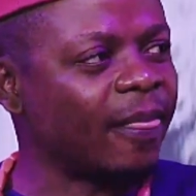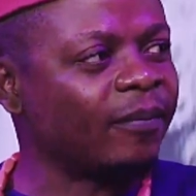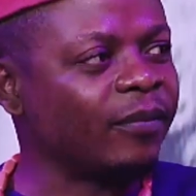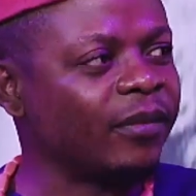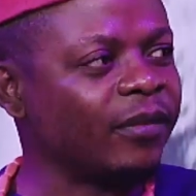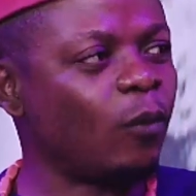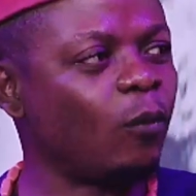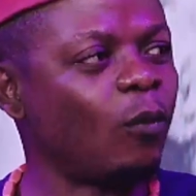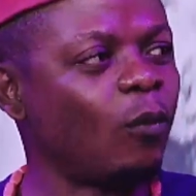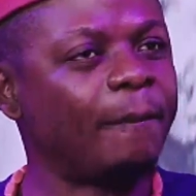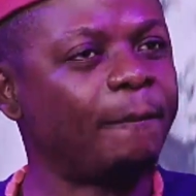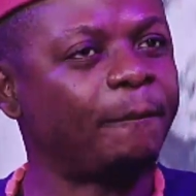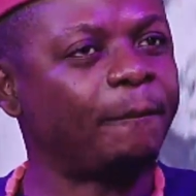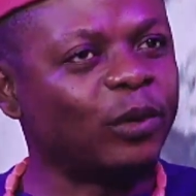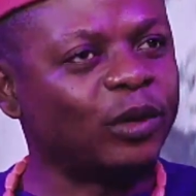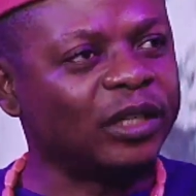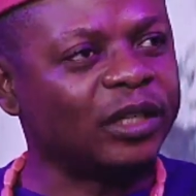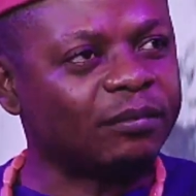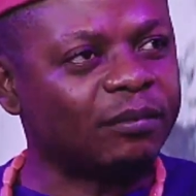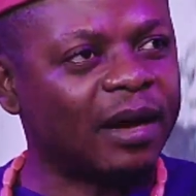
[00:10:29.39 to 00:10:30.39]
that one
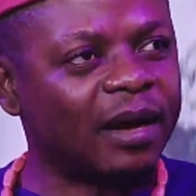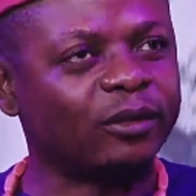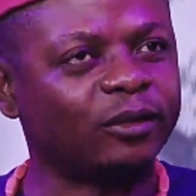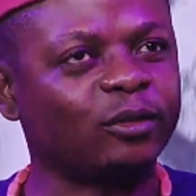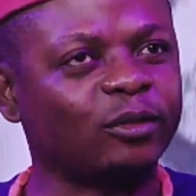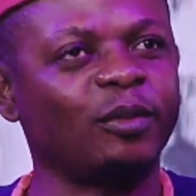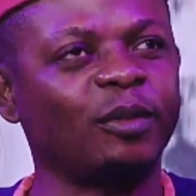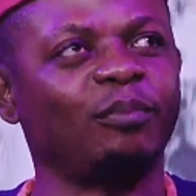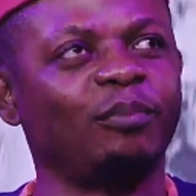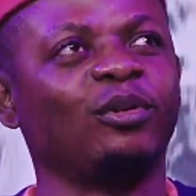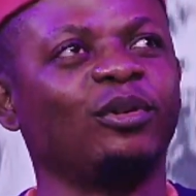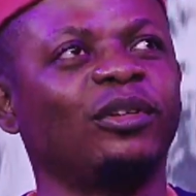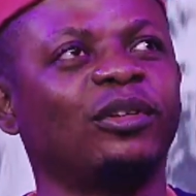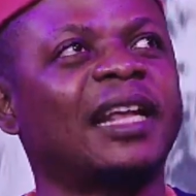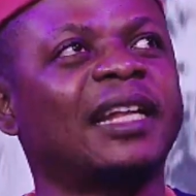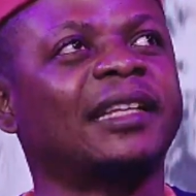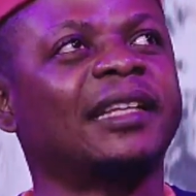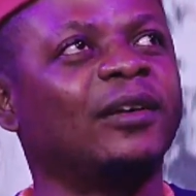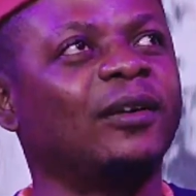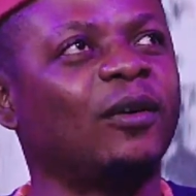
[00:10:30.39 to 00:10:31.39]
policeman should be
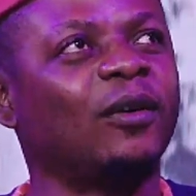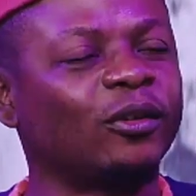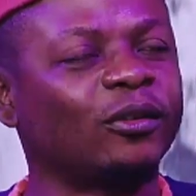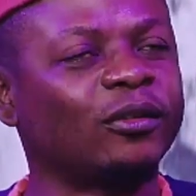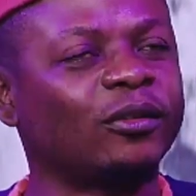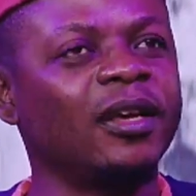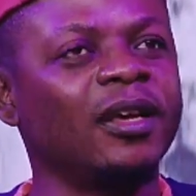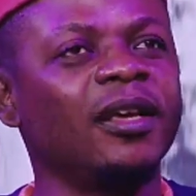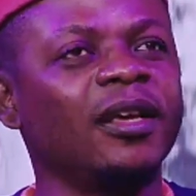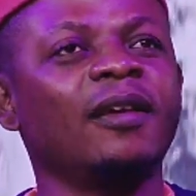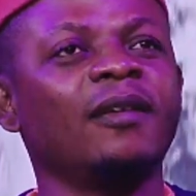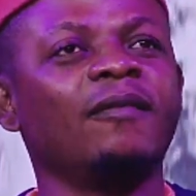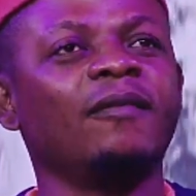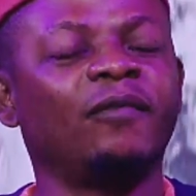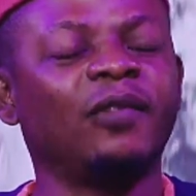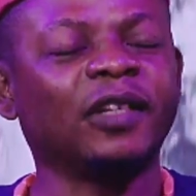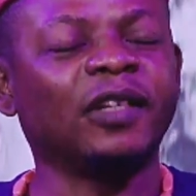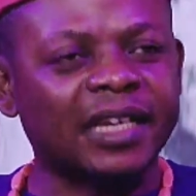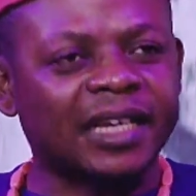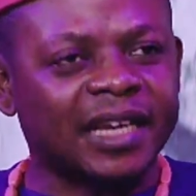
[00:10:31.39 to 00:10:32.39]
protecting us
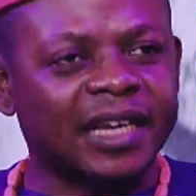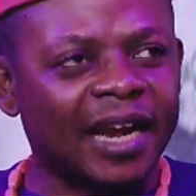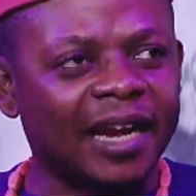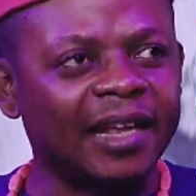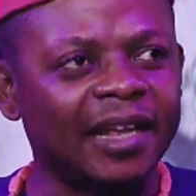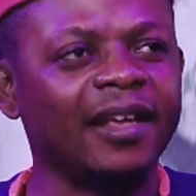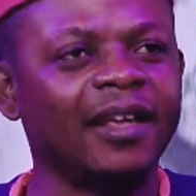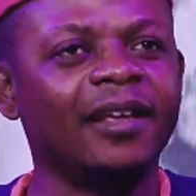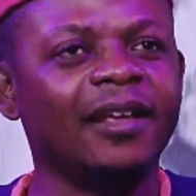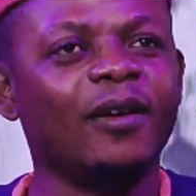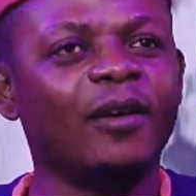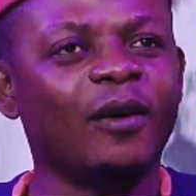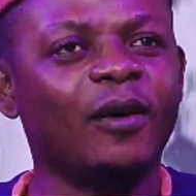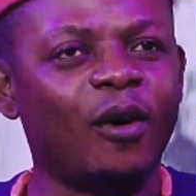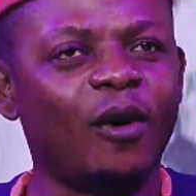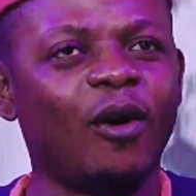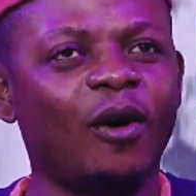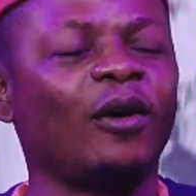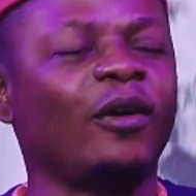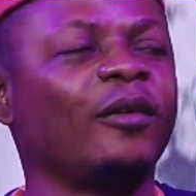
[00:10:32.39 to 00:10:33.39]
physically
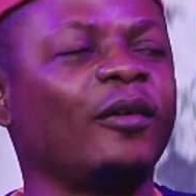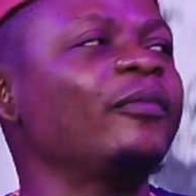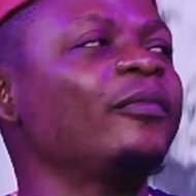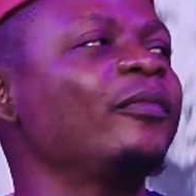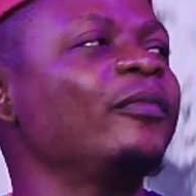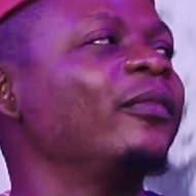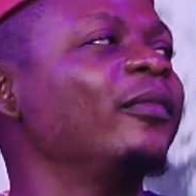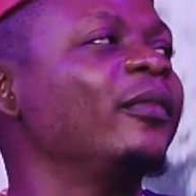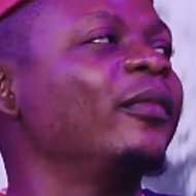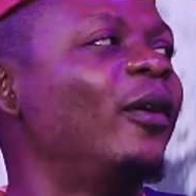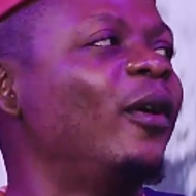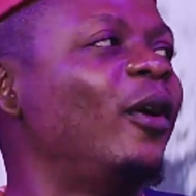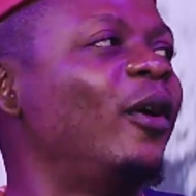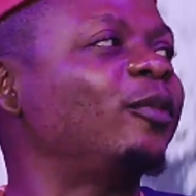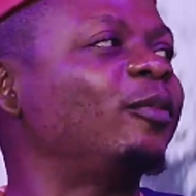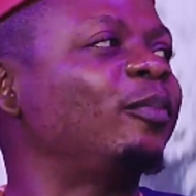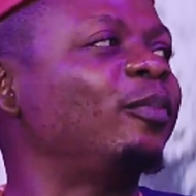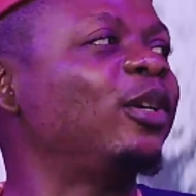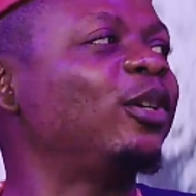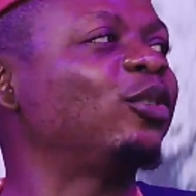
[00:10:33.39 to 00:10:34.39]
or or
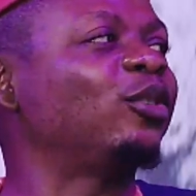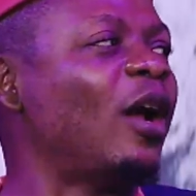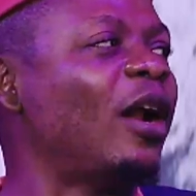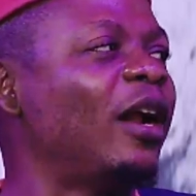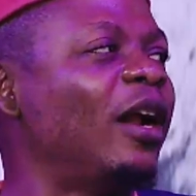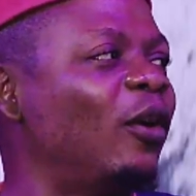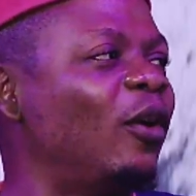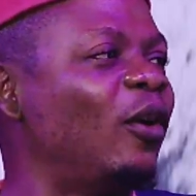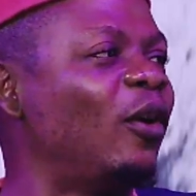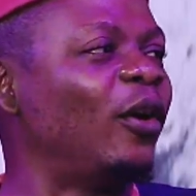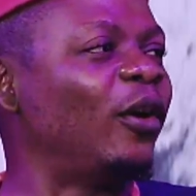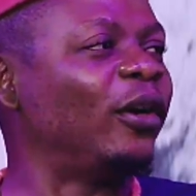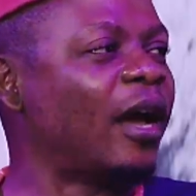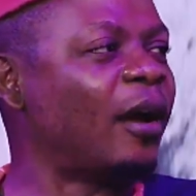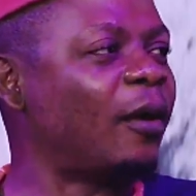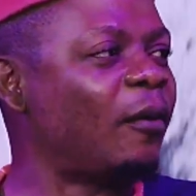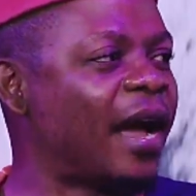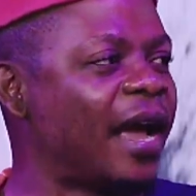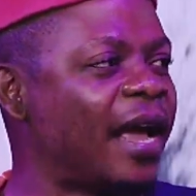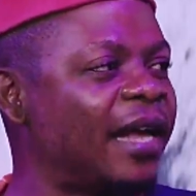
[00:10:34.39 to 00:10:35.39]
spiritually or
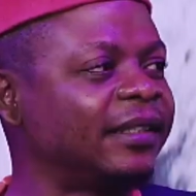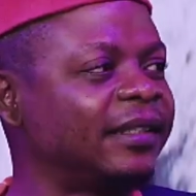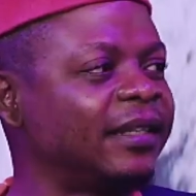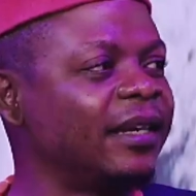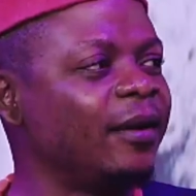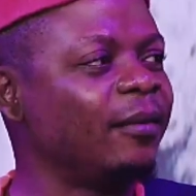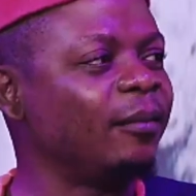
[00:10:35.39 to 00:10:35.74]
otherwise.